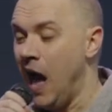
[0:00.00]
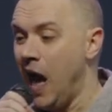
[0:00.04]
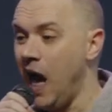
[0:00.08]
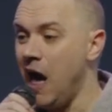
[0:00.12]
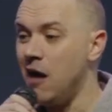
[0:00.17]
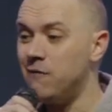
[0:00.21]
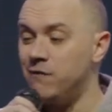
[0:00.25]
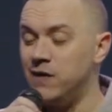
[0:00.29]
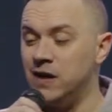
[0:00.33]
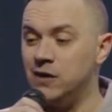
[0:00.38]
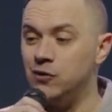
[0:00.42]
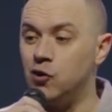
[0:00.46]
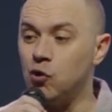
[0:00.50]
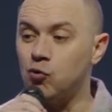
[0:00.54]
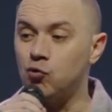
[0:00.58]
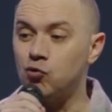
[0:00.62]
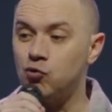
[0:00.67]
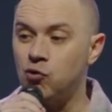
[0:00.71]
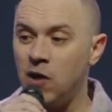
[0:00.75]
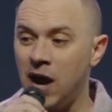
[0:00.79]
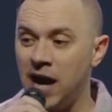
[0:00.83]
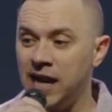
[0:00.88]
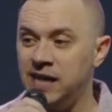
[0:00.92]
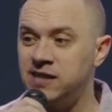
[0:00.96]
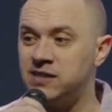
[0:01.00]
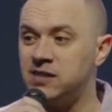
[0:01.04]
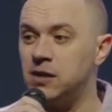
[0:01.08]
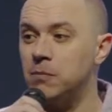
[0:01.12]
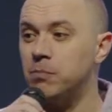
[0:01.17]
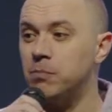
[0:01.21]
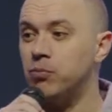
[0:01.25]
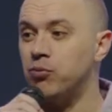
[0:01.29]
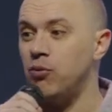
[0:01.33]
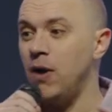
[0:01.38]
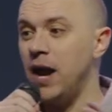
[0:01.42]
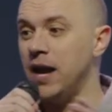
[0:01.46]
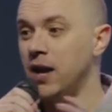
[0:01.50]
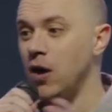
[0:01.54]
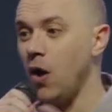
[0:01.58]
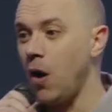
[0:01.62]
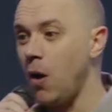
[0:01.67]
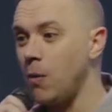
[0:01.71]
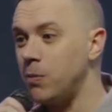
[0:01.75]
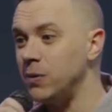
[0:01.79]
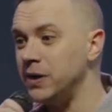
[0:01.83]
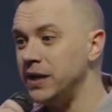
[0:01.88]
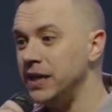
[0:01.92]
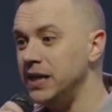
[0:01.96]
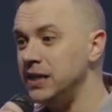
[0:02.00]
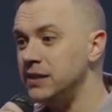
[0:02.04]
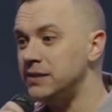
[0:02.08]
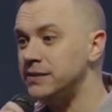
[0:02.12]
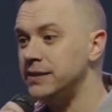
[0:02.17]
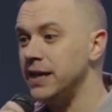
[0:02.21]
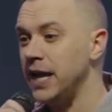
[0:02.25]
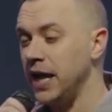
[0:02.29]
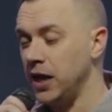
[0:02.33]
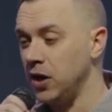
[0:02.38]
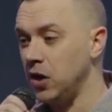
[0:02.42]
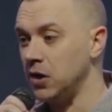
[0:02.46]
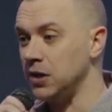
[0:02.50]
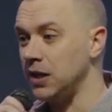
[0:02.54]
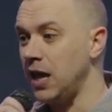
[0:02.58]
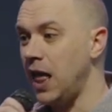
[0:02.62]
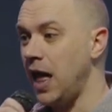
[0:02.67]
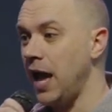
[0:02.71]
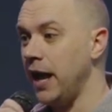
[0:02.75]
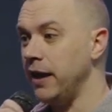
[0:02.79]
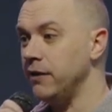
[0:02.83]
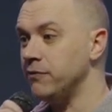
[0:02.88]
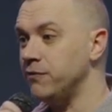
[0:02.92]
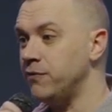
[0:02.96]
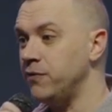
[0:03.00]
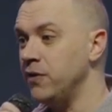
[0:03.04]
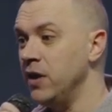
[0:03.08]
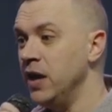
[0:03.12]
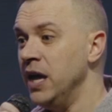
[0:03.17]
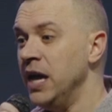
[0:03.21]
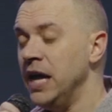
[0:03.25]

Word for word: Having the right priorities in our life.